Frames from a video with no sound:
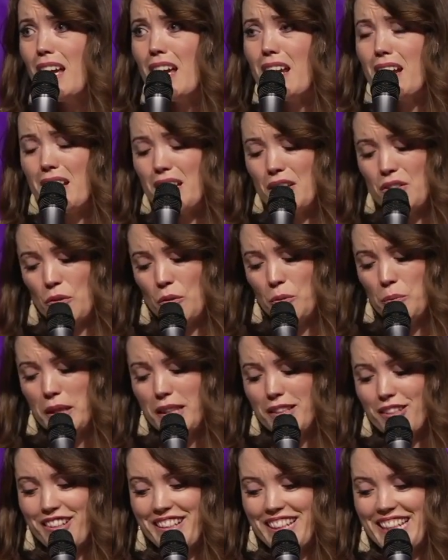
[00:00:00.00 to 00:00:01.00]
And he told
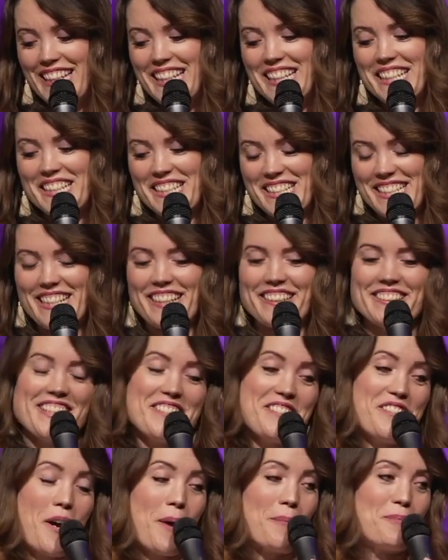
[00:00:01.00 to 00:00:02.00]
me, Darlene, on
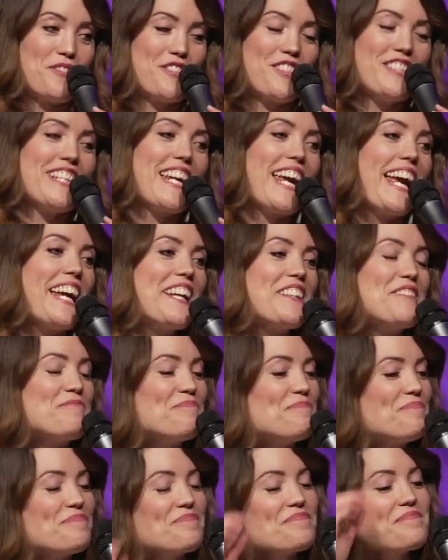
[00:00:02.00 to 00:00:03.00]
adoption day,
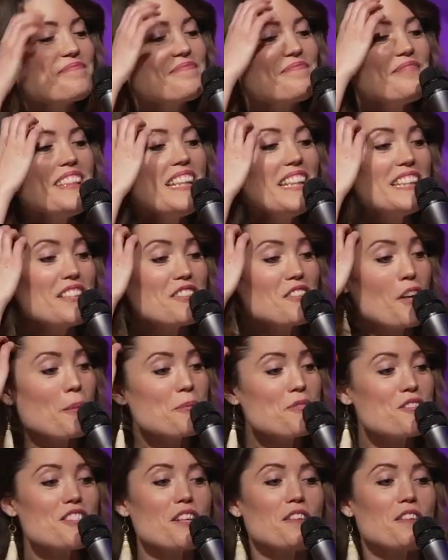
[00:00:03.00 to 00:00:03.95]
the adoption